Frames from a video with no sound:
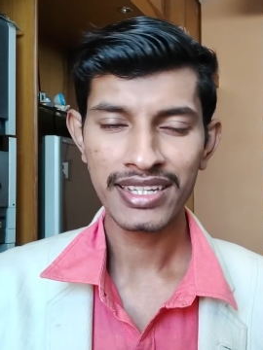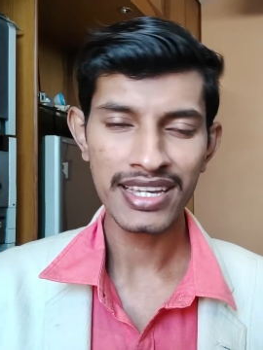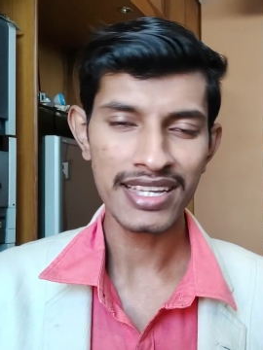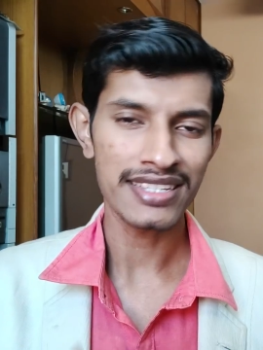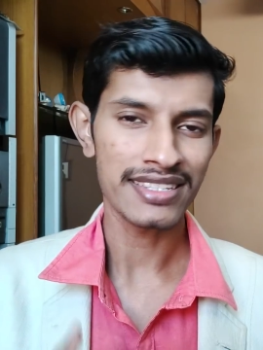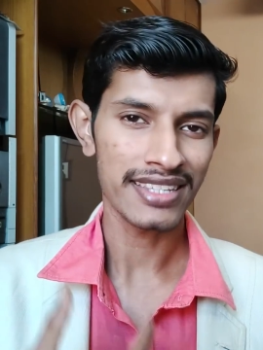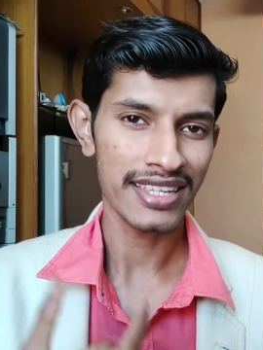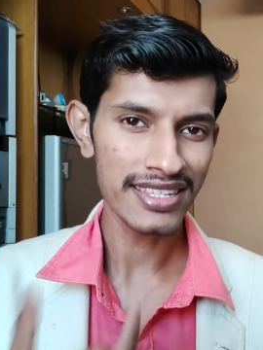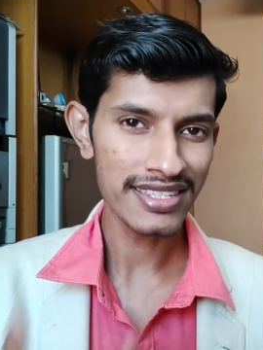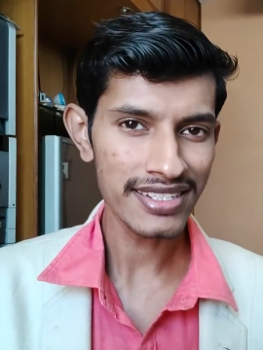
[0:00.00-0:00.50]

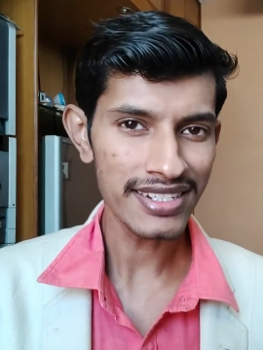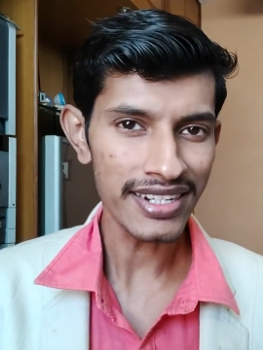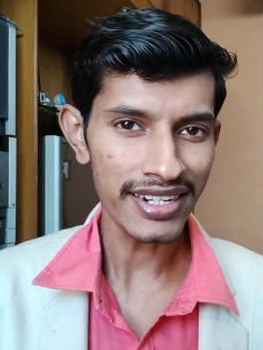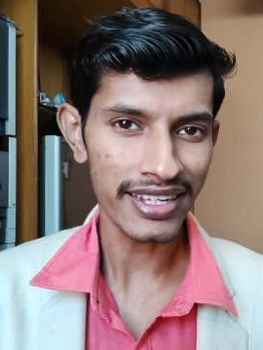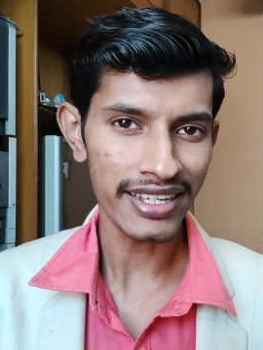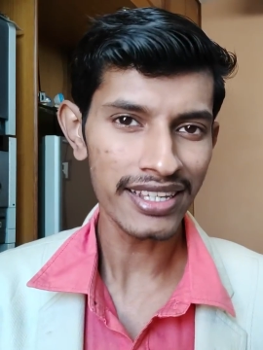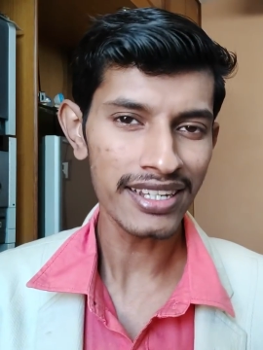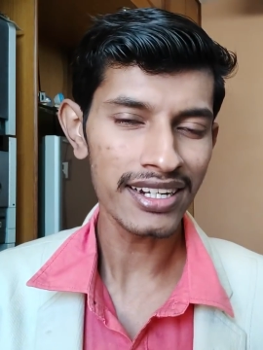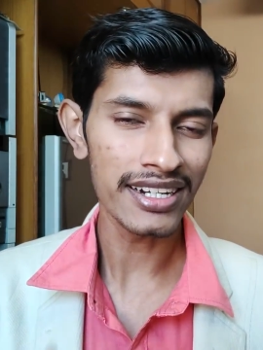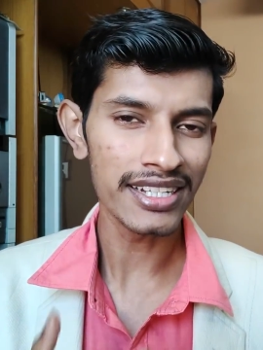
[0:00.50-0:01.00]
Guys,
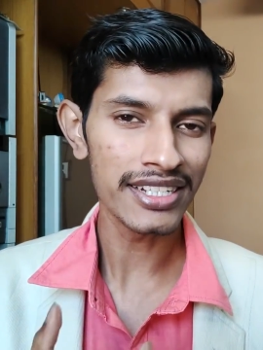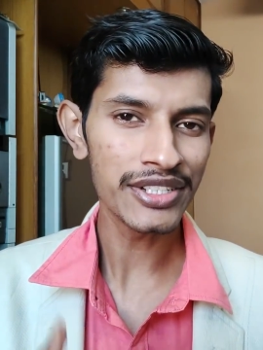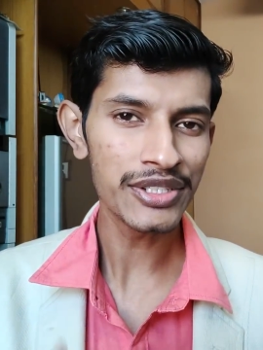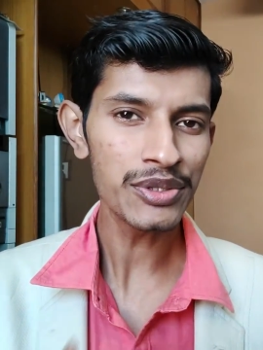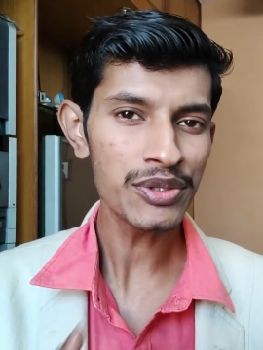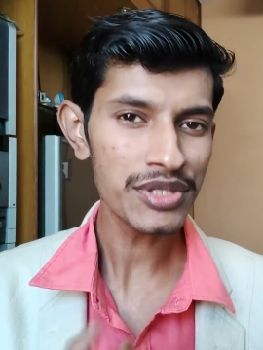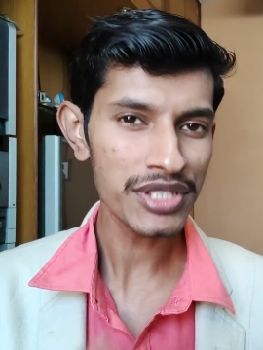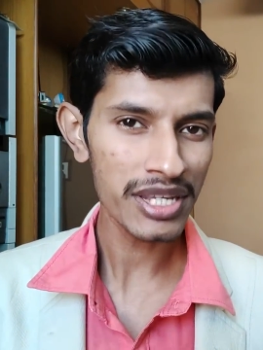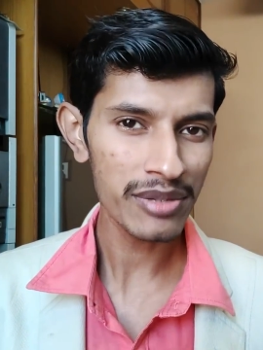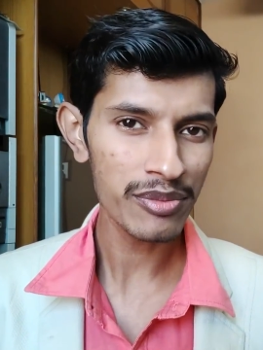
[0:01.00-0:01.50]
yesterday a
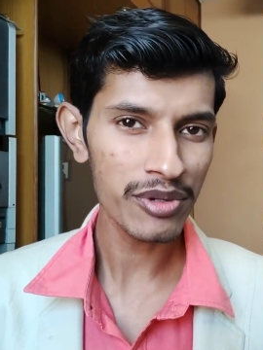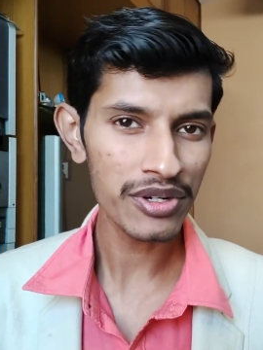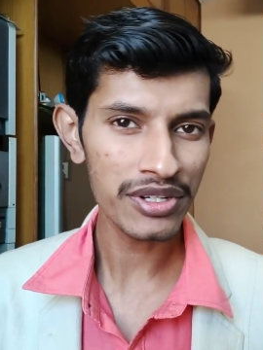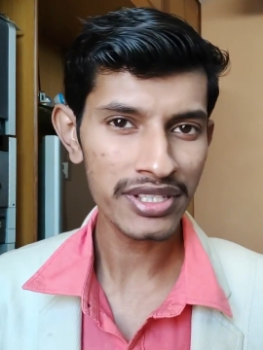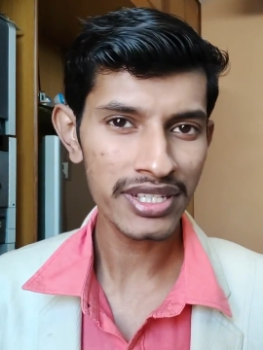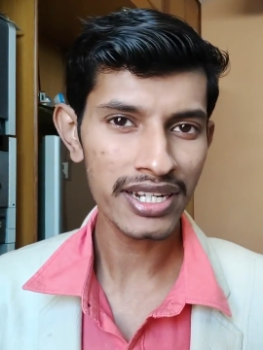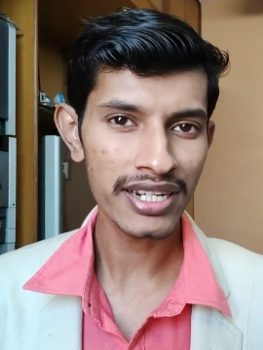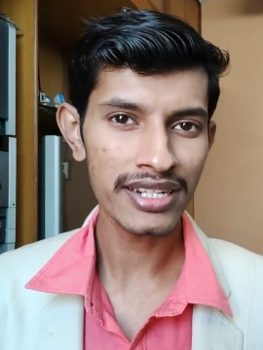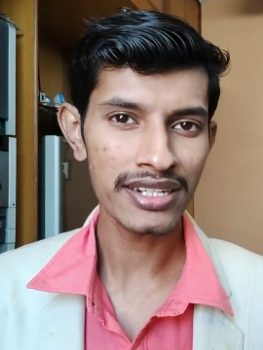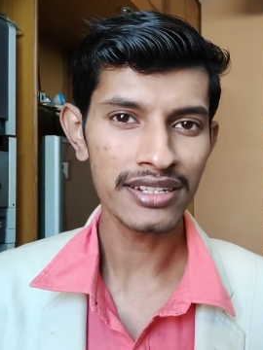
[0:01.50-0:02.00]
news came
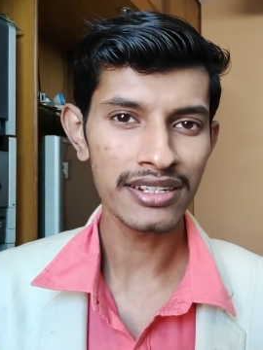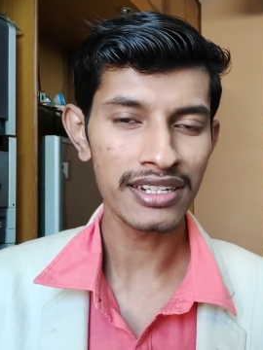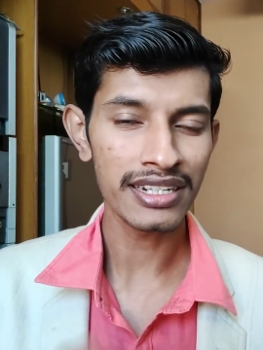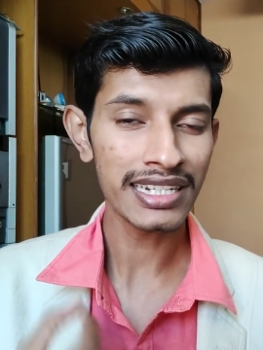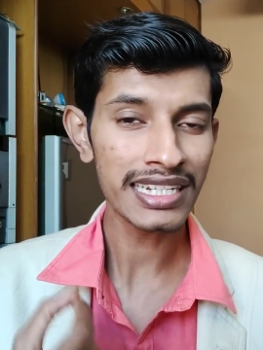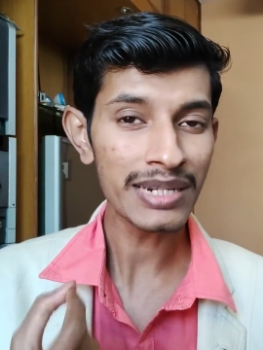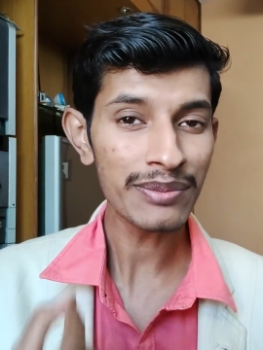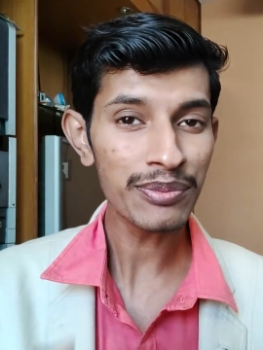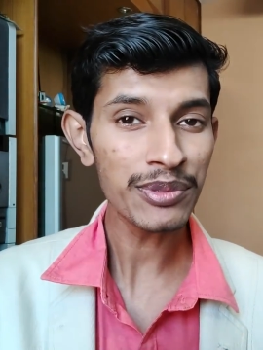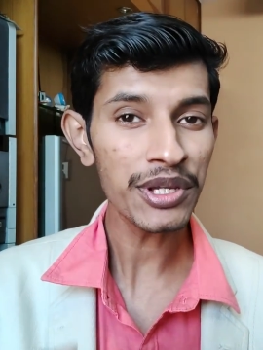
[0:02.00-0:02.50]
out that
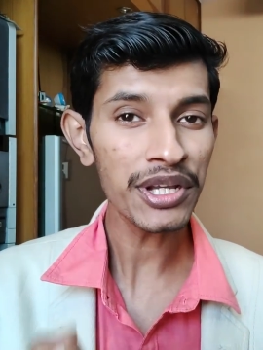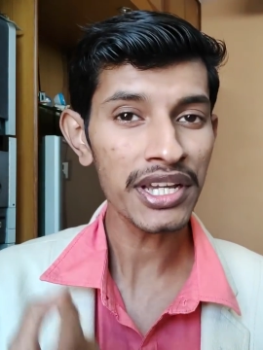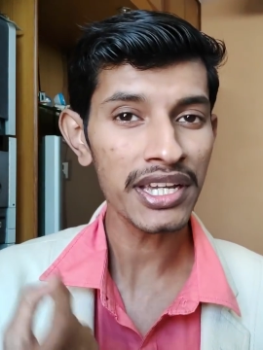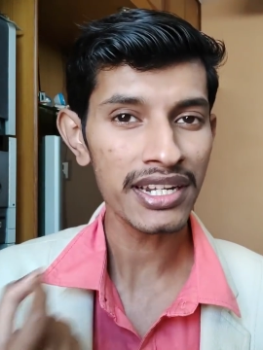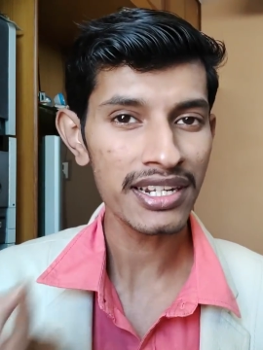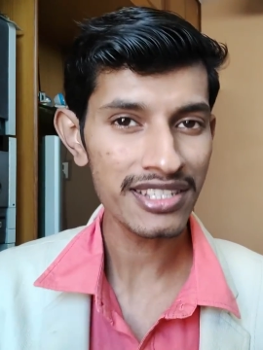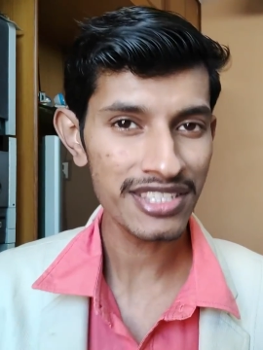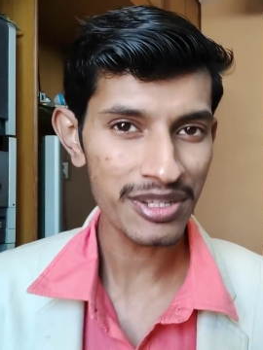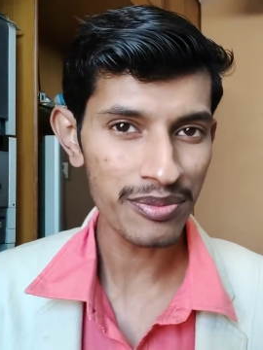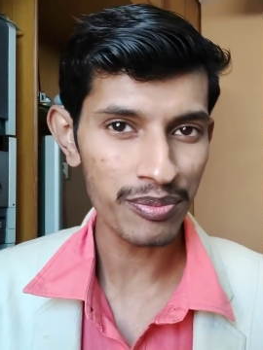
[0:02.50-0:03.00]

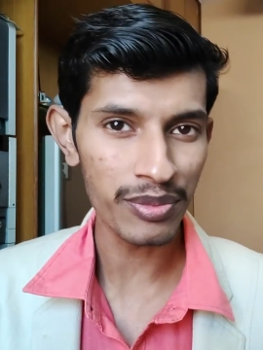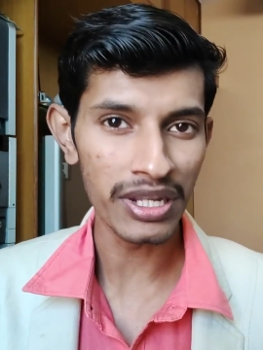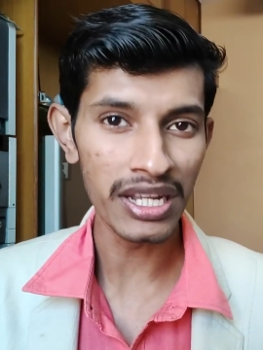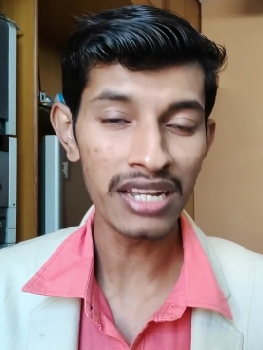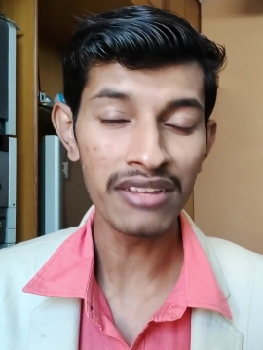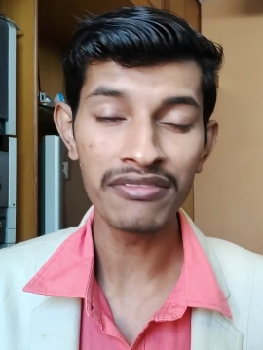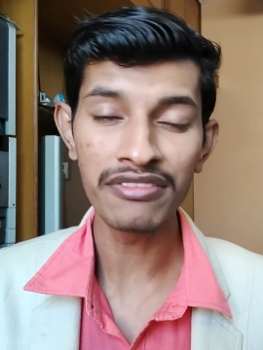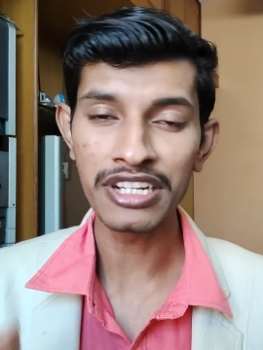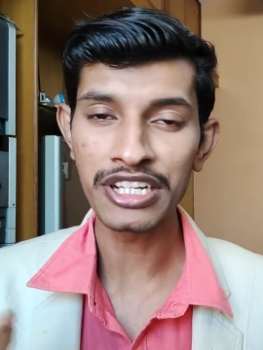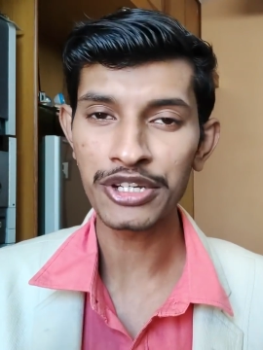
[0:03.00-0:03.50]
cryptocurrency
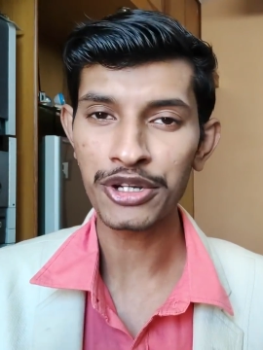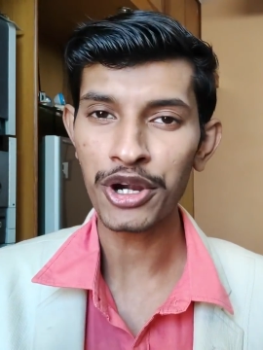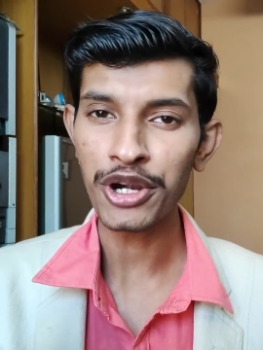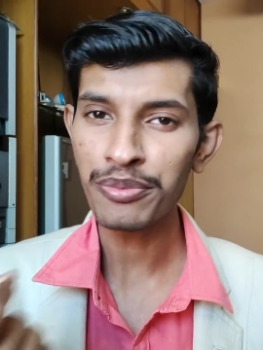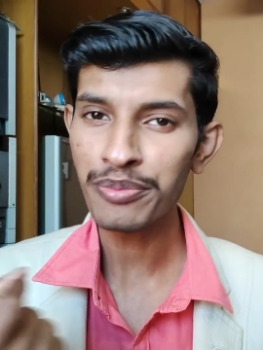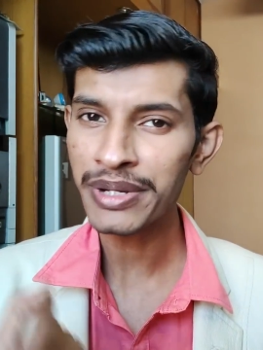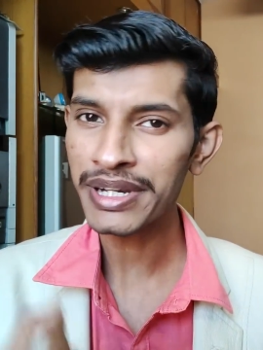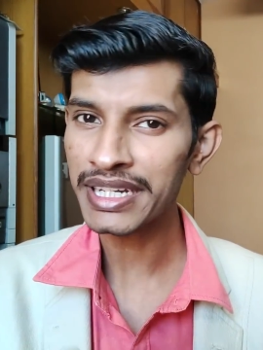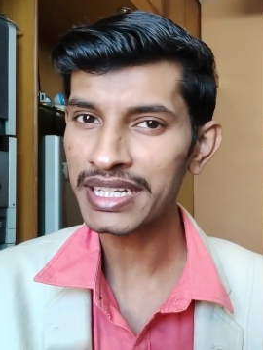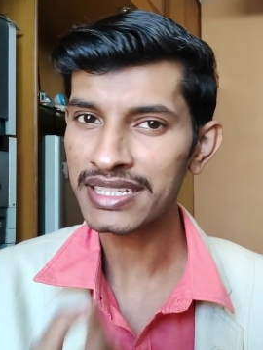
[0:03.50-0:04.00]
bill will
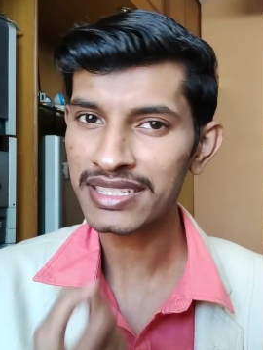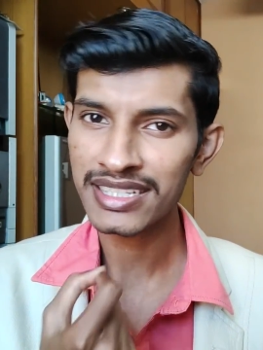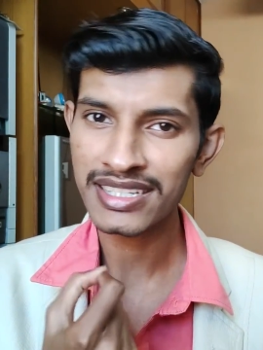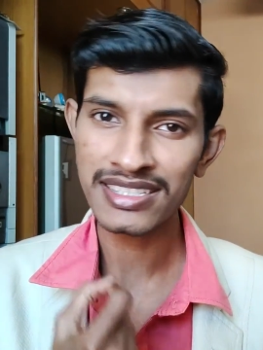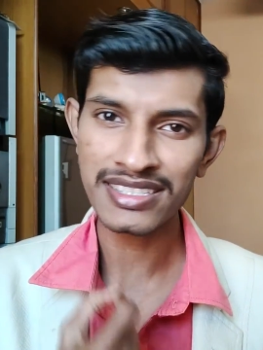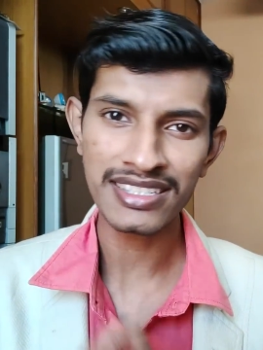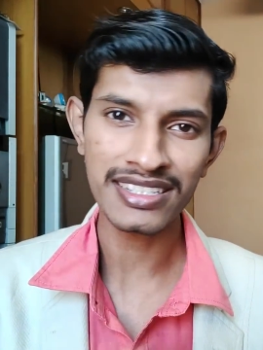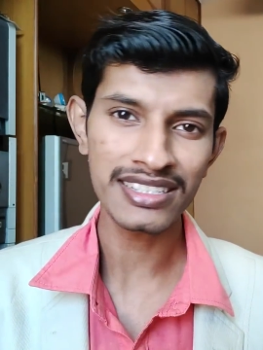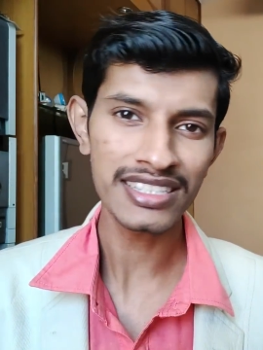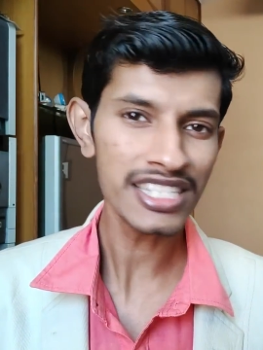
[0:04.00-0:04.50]
not be
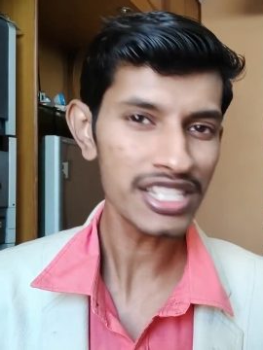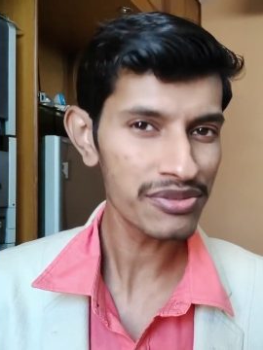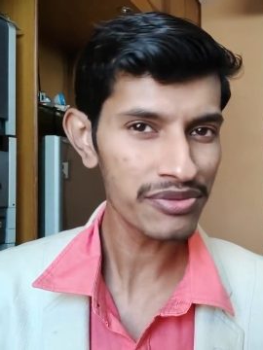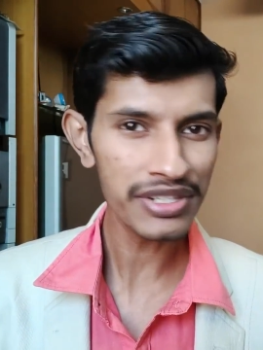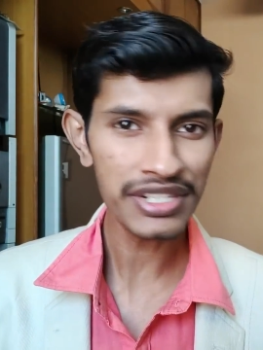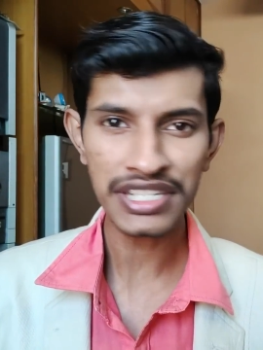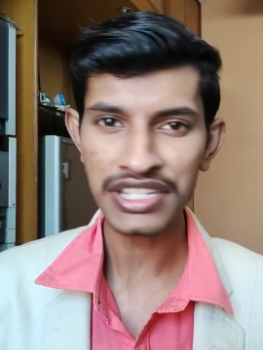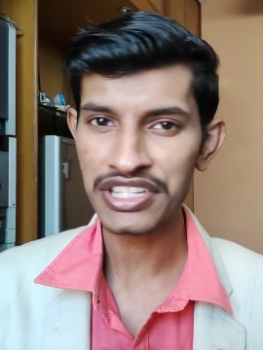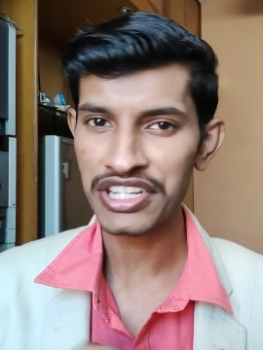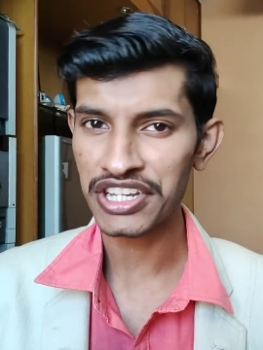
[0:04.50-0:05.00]
discussed in this
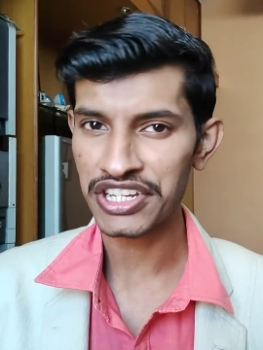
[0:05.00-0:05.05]
winter